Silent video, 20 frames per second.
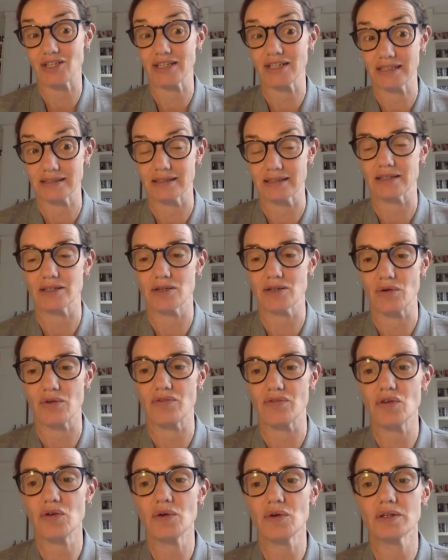isn't. So
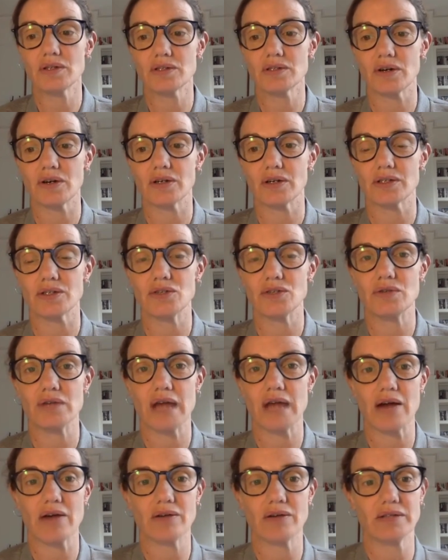if you can start to
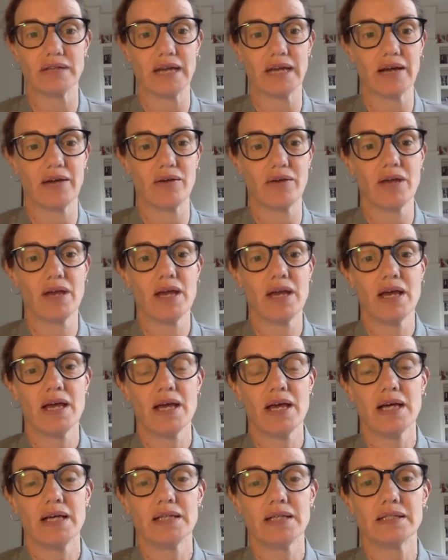narrow down
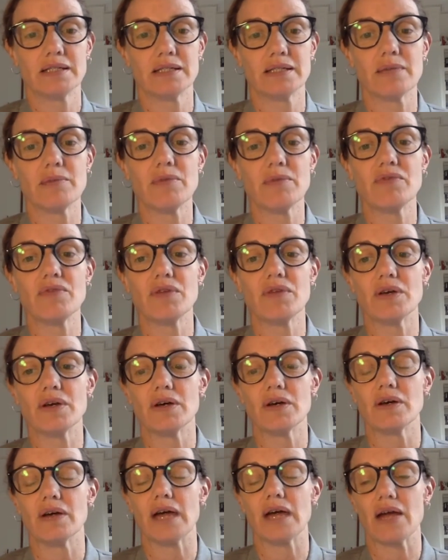some of
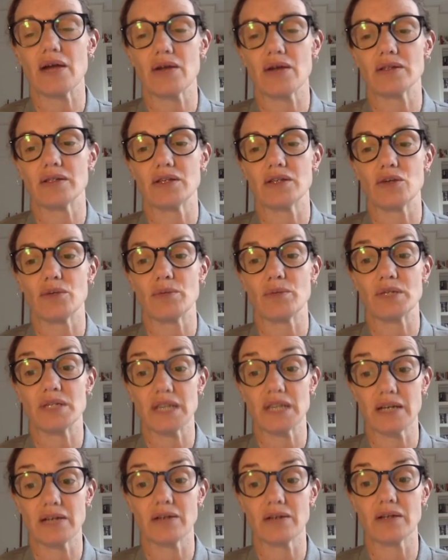the areas that you're
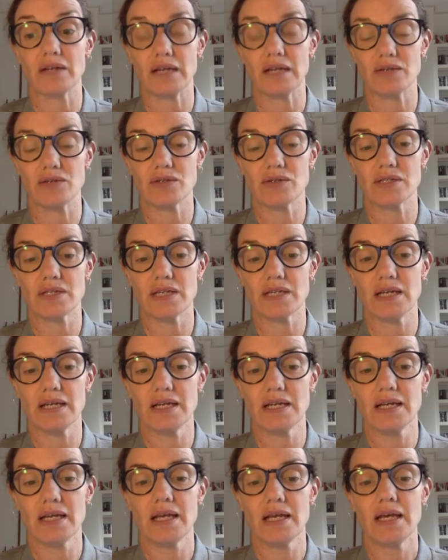particularly interested
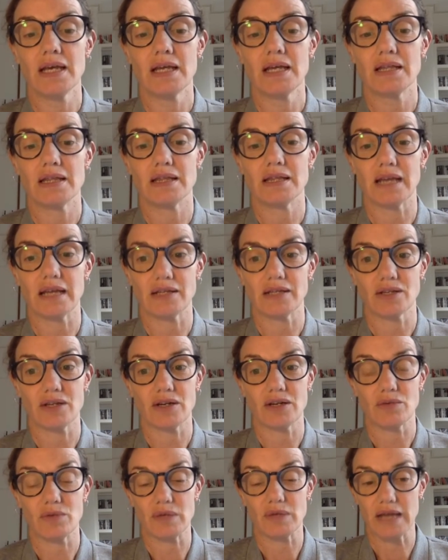in, that's going
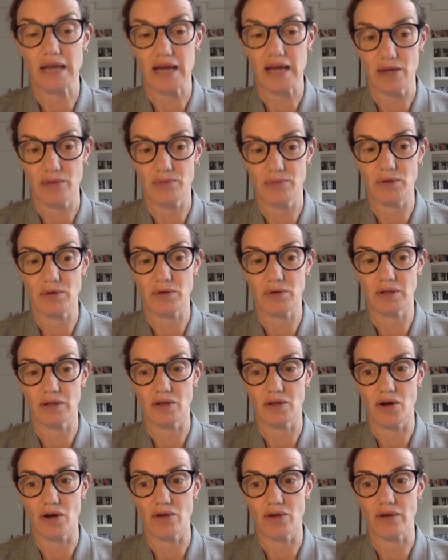to really help you in the
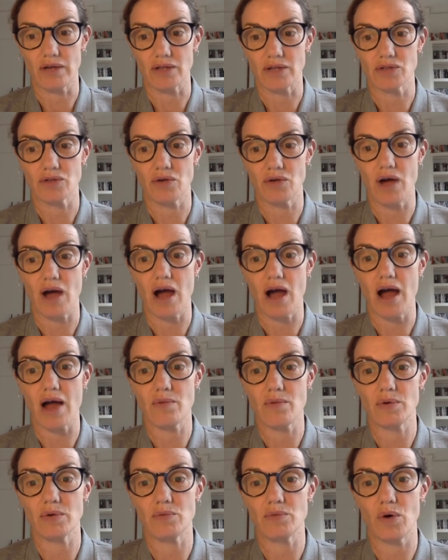long run. So I
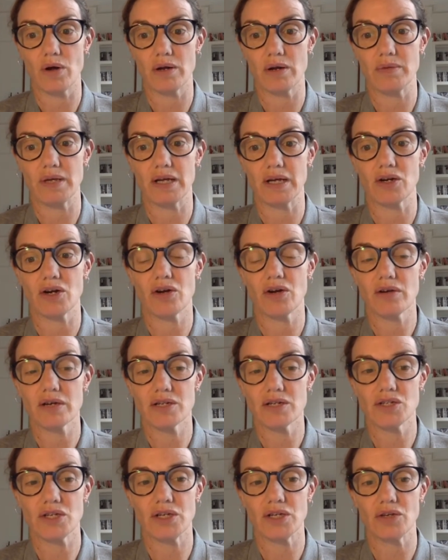would want to be
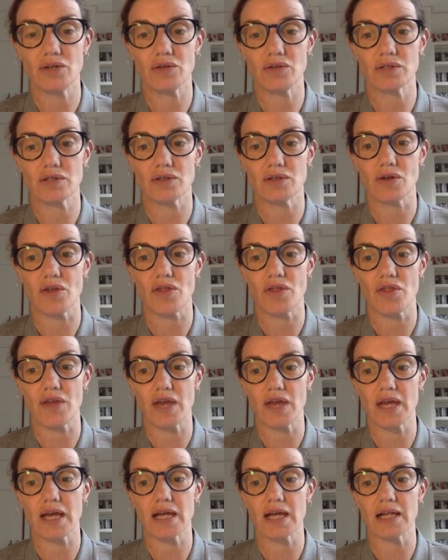encouraging you to start
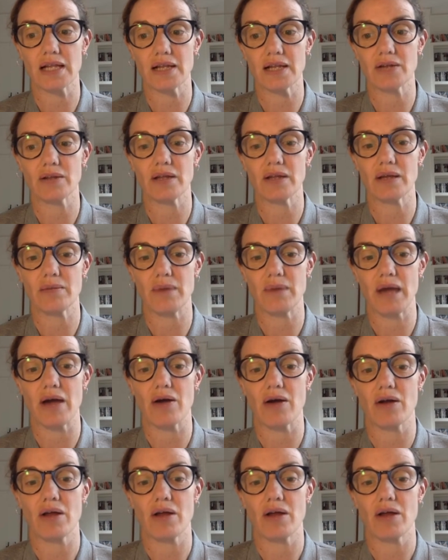thinking clearly about